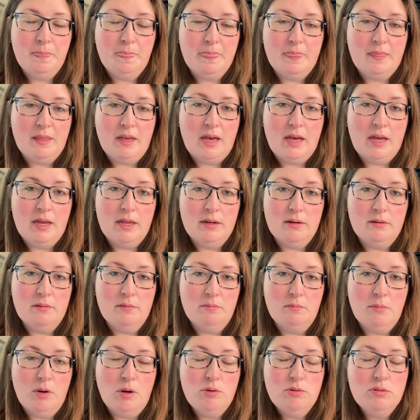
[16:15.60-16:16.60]
On
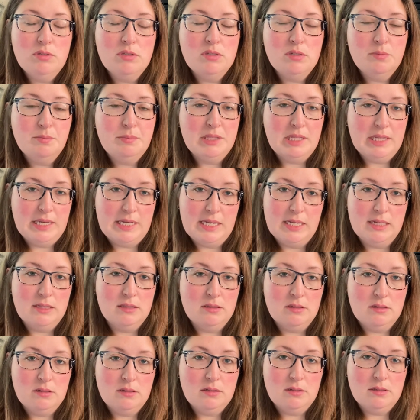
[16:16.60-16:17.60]
most
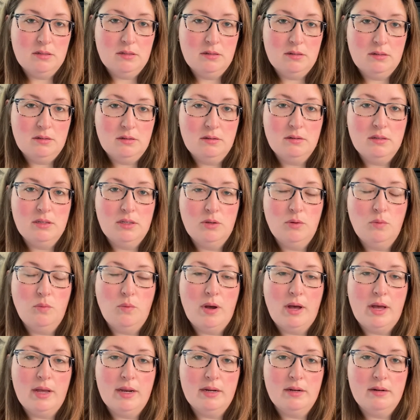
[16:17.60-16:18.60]
plants, you
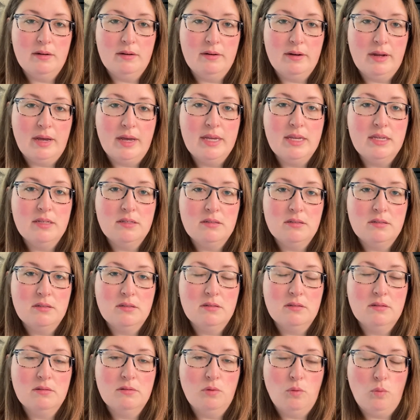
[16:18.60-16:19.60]
want
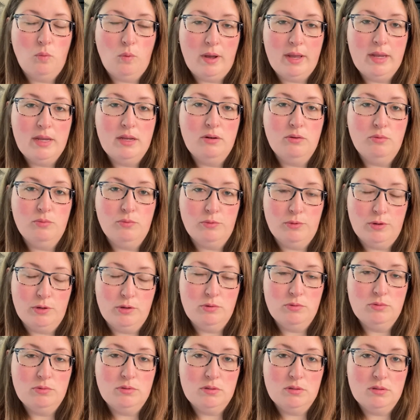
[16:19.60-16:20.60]
nice white
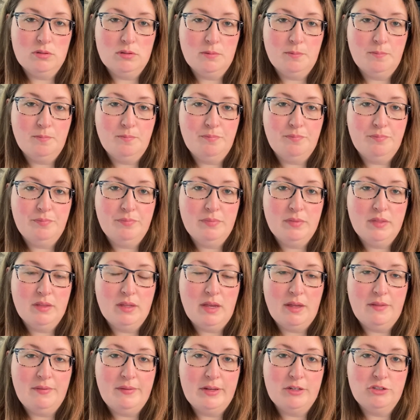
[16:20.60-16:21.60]
roots,
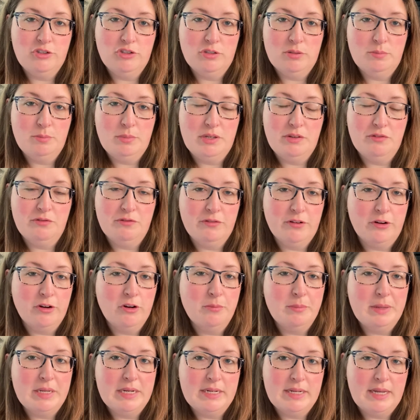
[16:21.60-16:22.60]
and they should be
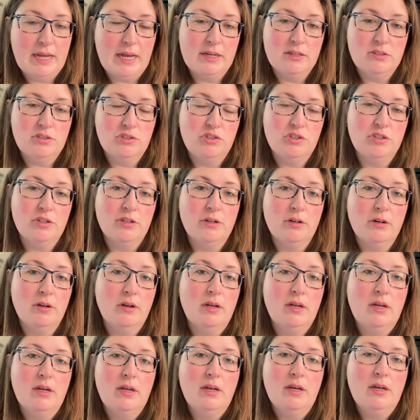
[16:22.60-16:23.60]
firm in texture,
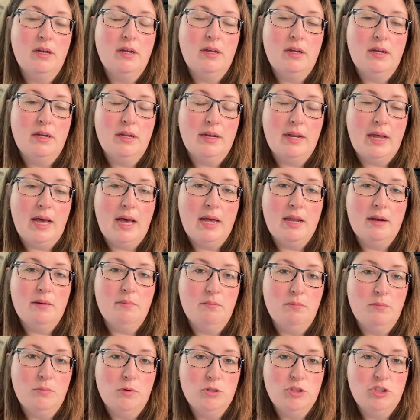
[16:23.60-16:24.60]
not
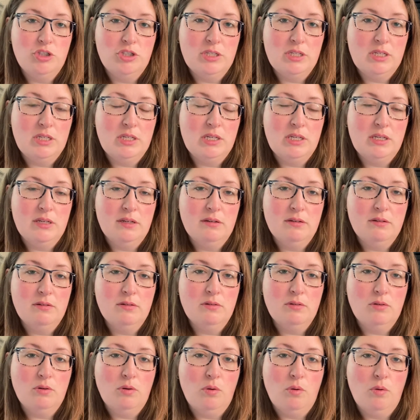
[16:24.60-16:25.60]
mushy
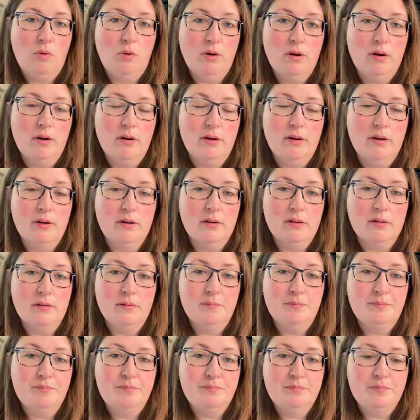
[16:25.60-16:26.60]
or
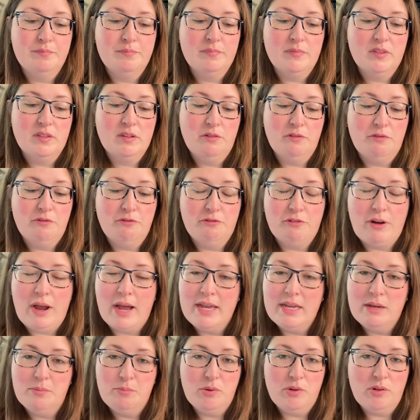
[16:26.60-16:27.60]

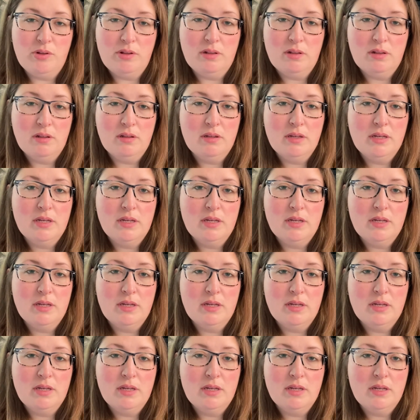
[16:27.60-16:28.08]
friable.